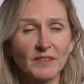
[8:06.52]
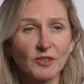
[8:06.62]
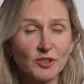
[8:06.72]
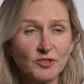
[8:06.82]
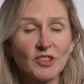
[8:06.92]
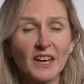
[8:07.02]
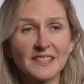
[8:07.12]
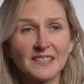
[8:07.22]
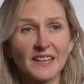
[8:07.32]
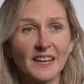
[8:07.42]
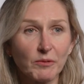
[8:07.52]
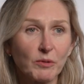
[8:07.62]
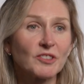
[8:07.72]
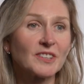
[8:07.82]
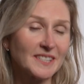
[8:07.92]
Utrogestan,
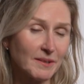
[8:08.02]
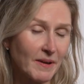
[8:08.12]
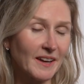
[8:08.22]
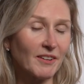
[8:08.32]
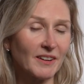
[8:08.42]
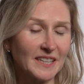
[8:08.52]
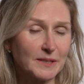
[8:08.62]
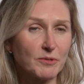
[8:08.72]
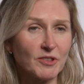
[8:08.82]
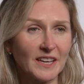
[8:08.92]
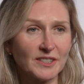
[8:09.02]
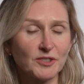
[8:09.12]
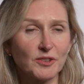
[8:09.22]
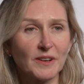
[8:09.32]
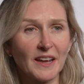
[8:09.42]
which is the micronized
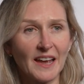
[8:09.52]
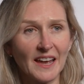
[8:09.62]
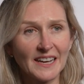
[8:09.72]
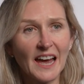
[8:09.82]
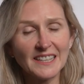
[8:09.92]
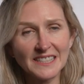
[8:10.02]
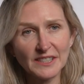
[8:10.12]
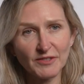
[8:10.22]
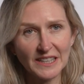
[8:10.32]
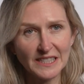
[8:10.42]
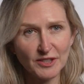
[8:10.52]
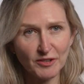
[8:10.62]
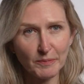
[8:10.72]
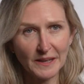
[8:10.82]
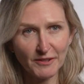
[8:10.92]
progesterone, it has the
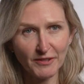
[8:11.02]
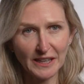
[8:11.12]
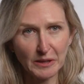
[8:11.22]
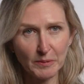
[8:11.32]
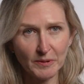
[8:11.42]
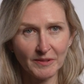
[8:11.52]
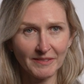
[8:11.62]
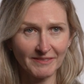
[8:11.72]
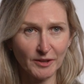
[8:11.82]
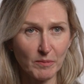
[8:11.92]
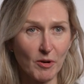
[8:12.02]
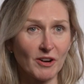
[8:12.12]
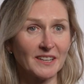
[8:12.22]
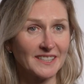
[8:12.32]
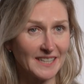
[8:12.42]
advantage of being available on the
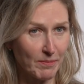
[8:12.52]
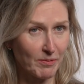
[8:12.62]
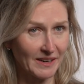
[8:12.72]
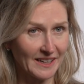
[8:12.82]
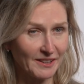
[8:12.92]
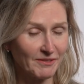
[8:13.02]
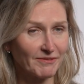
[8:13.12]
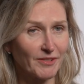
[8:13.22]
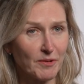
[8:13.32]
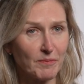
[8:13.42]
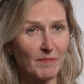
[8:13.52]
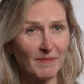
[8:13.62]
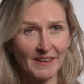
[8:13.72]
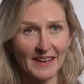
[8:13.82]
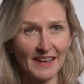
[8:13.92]
market separately
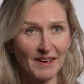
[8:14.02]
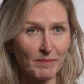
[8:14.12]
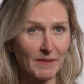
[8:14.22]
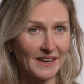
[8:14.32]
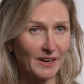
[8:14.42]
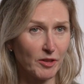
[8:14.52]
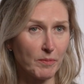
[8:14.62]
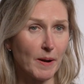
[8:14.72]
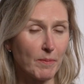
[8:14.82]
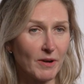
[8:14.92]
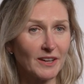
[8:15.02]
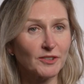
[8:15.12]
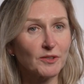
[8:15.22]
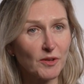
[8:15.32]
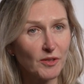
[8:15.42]
from any other
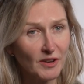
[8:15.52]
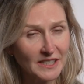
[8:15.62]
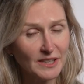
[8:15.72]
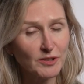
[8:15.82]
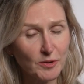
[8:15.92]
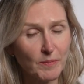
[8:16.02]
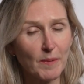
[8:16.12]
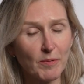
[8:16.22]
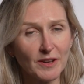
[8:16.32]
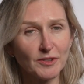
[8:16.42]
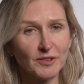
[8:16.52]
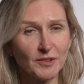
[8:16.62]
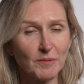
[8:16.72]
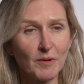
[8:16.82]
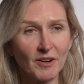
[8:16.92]
preparation, although there is a new preparation
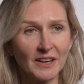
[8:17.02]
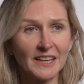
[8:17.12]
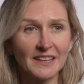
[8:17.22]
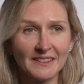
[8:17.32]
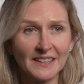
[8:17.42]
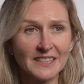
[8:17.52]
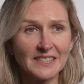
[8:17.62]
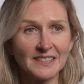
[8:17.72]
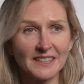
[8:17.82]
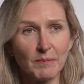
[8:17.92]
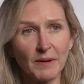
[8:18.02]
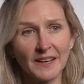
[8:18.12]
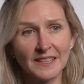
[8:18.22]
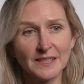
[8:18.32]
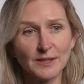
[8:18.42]
on the market that
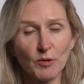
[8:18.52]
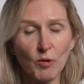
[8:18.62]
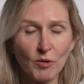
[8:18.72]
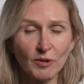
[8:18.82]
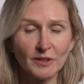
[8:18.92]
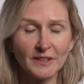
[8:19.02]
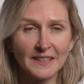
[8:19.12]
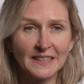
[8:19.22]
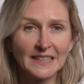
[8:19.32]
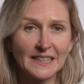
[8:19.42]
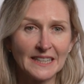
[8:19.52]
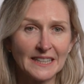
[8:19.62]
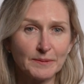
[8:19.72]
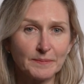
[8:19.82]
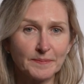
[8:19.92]
combines oral
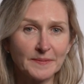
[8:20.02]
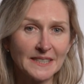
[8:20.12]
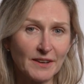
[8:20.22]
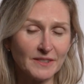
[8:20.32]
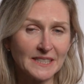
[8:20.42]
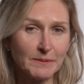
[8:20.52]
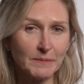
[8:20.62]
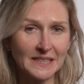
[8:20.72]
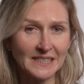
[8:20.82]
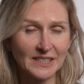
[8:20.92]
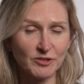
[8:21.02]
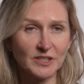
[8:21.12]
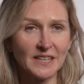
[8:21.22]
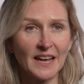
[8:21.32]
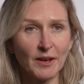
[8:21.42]
17-beta
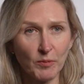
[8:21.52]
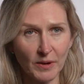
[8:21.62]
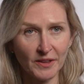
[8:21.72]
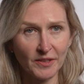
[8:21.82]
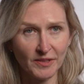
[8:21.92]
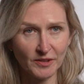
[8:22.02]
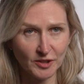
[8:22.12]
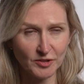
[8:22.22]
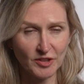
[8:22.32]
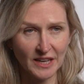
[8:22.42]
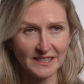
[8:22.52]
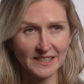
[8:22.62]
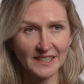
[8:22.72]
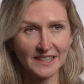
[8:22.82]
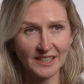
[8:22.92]
estradiol with
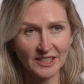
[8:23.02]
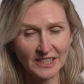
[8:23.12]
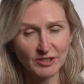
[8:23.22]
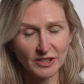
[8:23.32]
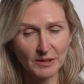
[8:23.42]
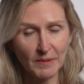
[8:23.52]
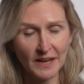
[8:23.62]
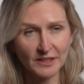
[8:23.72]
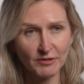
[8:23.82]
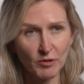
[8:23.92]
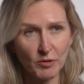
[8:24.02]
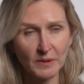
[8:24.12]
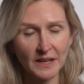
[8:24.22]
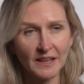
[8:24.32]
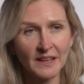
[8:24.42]
utrogestin in a continuous combined
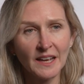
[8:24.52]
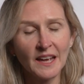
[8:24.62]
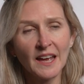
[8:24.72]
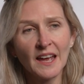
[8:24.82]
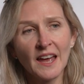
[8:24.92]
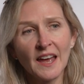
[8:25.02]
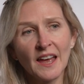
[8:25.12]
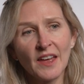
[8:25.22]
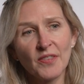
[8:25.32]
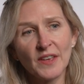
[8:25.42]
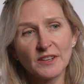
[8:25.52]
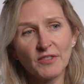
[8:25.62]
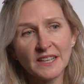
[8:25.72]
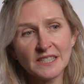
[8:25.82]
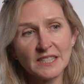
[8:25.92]
formula. The
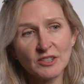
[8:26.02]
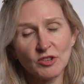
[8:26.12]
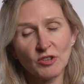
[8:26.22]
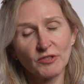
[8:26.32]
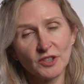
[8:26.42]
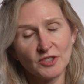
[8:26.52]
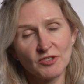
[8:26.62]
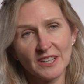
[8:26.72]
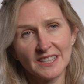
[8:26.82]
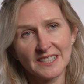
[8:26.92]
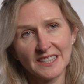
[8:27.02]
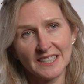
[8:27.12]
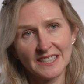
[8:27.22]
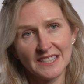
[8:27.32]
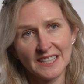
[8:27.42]
advantage of
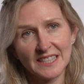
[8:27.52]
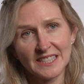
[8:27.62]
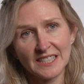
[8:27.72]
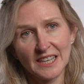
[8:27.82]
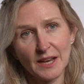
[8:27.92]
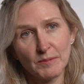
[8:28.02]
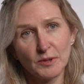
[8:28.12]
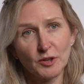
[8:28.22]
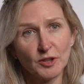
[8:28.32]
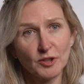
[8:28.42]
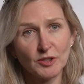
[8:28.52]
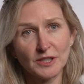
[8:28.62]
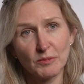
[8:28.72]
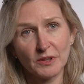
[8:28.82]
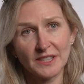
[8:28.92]
utrogestin is that you can
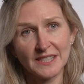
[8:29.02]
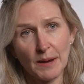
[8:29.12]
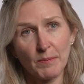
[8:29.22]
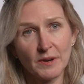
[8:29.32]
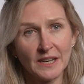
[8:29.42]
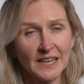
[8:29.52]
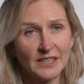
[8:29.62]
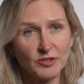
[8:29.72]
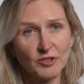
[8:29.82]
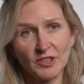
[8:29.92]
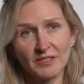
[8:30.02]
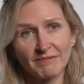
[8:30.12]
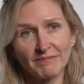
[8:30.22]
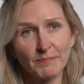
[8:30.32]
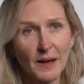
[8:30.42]
use it with a separate
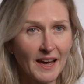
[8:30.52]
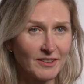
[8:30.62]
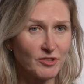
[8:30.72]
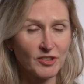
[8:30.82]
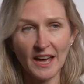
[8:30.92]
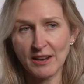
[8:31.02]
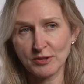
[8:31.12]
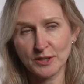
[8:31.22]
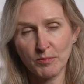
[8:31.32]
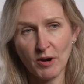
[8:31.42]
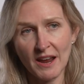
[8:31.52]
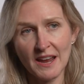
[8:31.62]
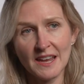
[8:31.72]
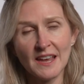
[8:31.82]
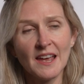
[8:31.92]
estrogen patch, gel or
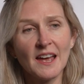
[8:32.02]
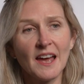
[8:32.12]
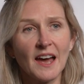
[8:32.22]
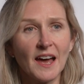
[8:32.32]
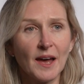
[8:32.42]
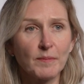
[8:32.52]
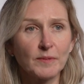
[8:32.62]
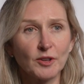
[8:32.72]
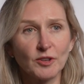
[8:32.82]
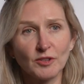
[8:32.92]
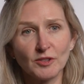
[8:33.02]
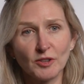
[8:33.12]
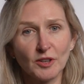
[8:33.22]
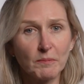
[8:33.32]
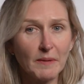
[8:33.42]
spray. You
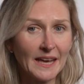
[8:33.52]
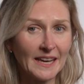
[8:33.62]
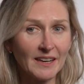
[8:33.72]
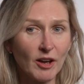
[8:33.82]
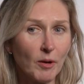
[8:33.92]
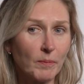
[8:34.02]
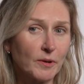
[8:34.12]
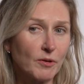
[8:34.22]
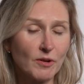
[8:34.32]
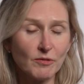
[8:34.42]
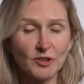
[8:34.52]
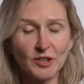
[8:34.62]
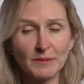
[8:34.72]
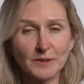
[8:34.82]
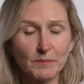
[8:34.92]
can make it up your own
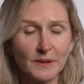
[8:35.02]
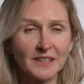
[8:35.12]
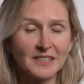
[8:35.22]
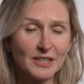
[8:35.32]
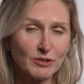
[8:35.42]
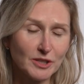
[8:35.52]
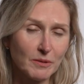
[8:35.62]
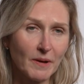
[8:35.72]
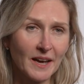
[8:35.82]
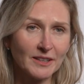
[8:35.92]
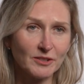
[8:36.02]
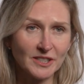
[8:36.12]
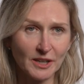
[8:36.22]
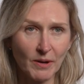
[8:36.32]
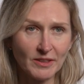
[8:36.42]
regime to be continuous combined or
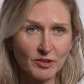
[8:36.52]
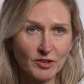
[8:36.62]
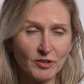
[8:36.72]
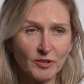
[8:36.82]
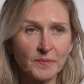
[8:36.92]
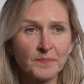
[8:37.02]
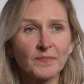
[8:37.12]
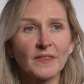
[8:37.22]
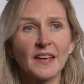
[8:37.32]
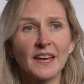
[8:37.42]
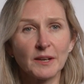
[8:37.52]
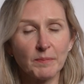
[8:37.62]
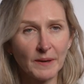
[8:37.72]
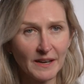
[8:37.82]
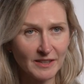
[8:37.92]
sequential. It
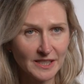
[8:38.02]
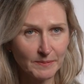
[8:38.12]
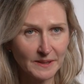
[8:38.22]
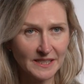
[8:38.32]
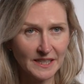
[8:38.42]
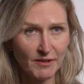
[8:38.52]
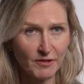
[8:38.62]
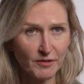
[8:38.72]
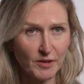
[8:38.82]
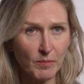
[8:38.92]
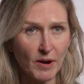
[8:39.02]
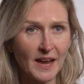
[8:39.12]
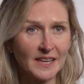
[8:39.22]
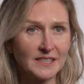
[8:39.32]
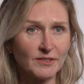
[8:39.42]
appears to be safer for the
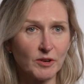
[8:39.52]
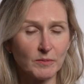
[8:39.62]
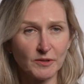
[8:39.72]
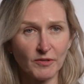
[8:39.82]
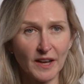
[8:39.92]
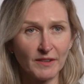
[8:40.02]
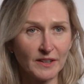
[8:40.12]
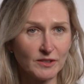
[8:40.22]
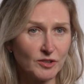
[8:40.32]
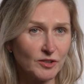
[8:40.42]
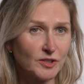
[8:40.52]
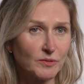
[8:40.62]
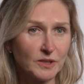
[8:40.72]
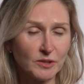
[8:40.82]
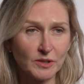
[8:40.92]
breast for up to 5 years
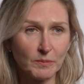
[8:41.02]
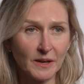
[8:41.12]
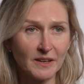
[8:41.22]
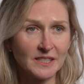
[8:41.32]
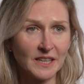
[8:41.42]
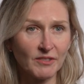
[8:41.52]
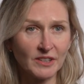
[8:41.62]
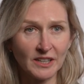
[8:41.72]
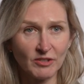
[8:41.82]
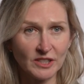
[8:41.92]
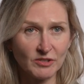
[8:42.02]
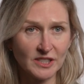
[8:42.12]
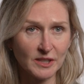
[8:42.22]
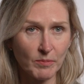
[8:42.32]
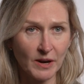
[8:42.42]
use. We don't appear to have an increased
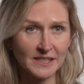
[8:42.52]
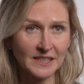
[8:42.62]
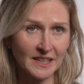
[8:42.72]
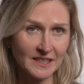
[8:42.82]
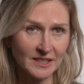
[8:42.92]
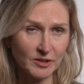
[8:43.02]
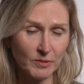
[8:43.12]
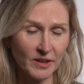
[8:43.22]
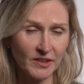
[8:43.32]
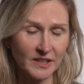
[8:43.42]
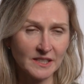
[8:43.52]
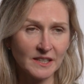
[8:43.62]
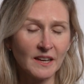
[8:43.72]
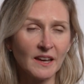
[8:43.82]
risk of breast cancer with it.